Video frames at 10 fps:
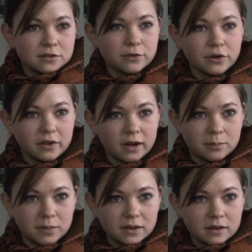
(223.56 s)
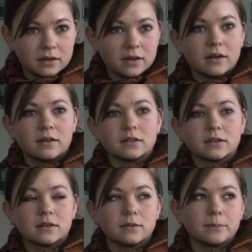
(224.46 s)
you for the IB
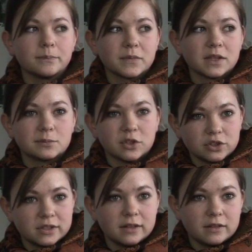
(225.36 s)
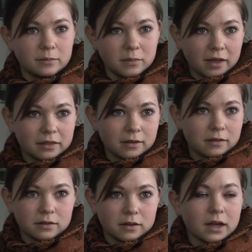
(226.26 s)
and um, especially the math, the